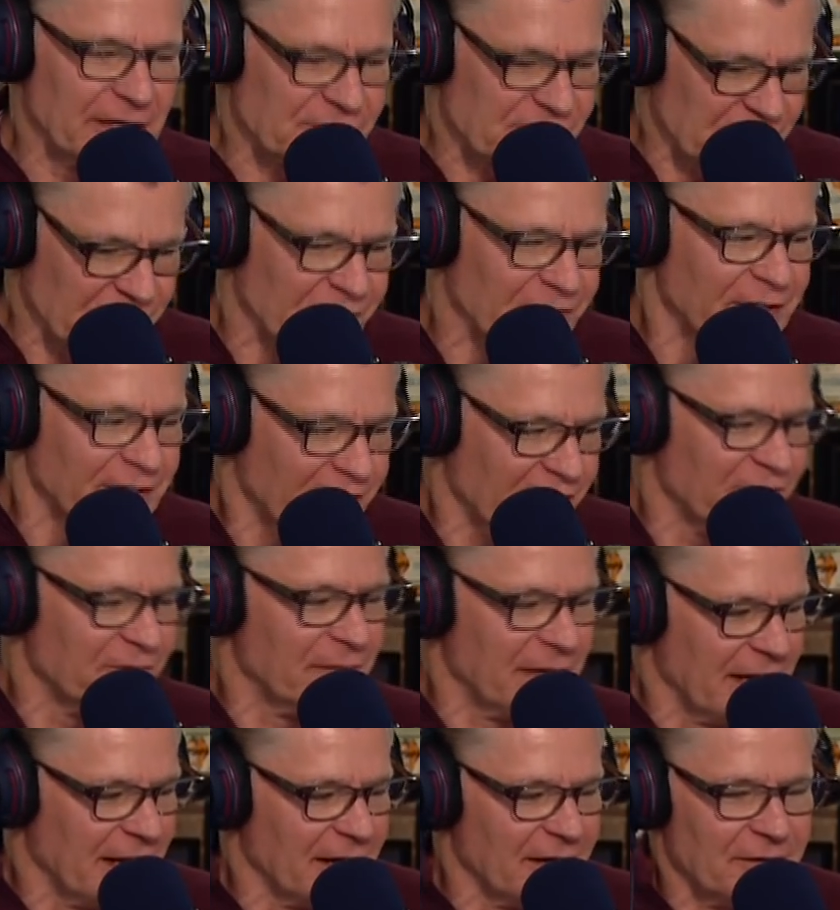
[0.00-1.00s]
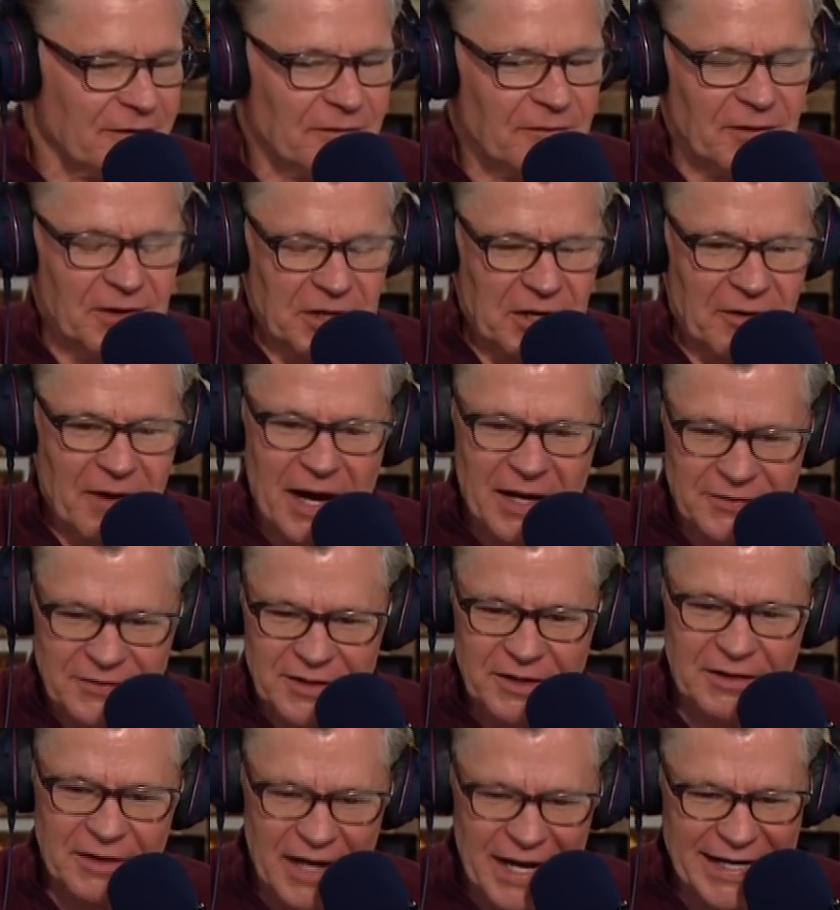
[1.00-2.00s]
So think of me when you're out
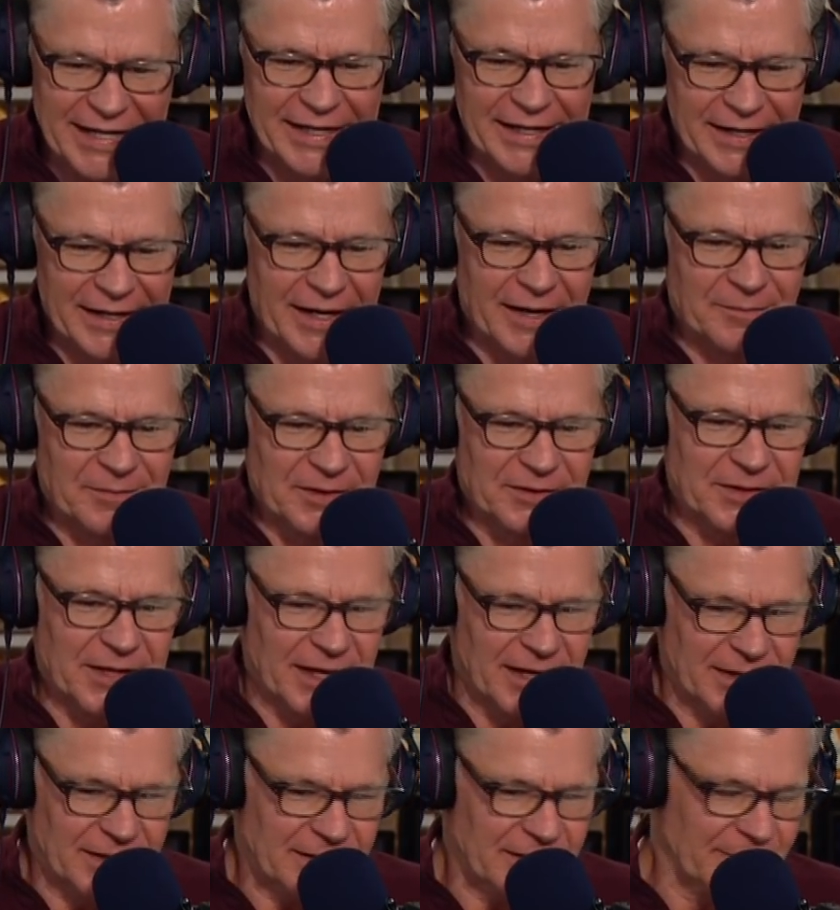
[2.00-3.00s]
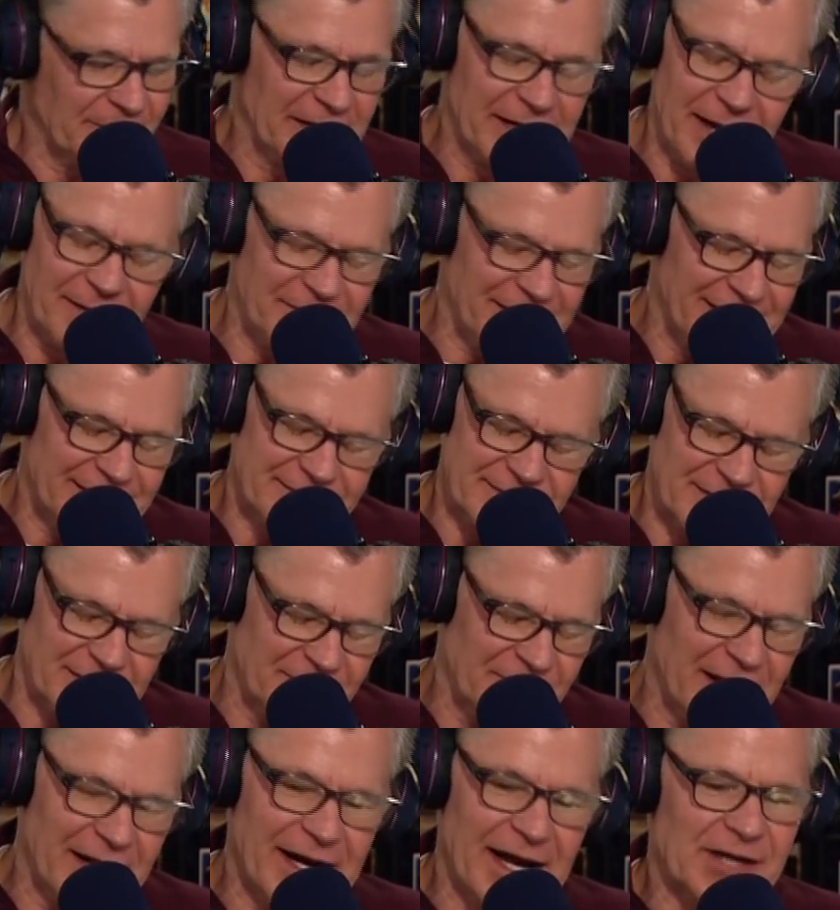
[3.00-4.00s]
there lighting it up. Okay. okay? I mean, I'm not, I'm
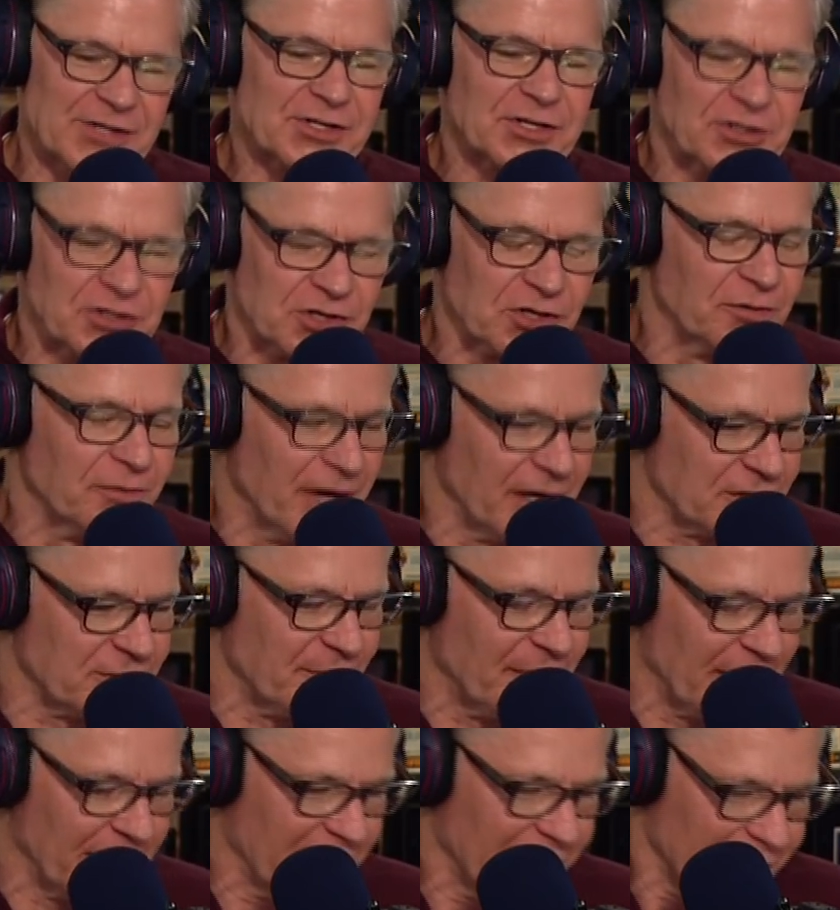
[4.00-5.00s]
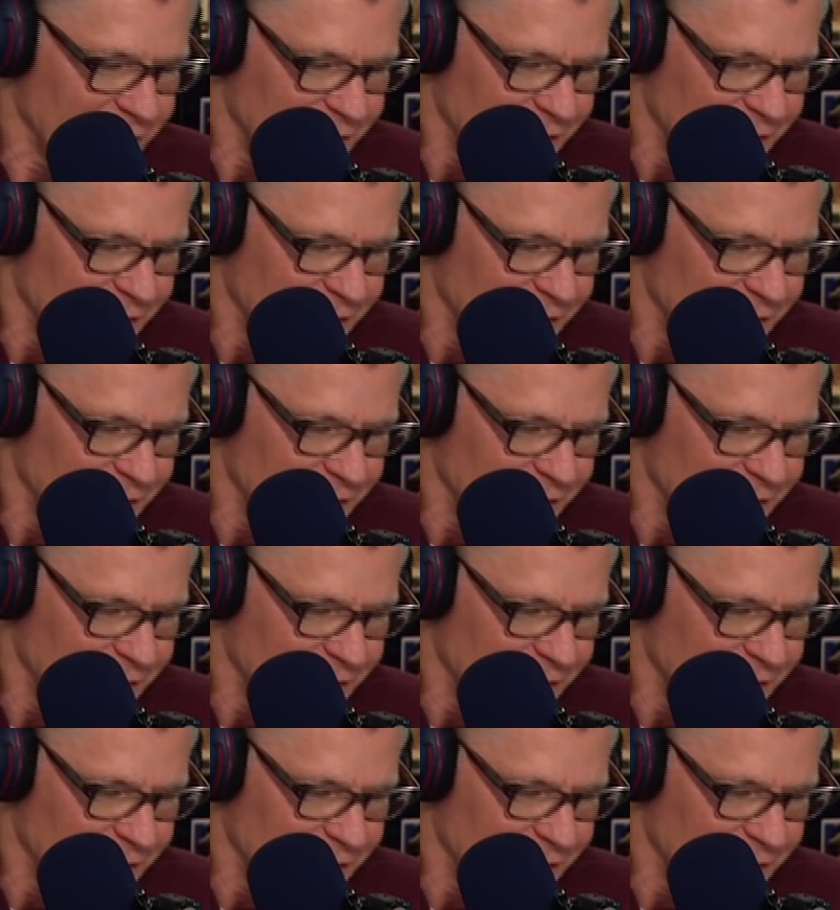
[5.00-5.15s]
not asking too much, you. buddy.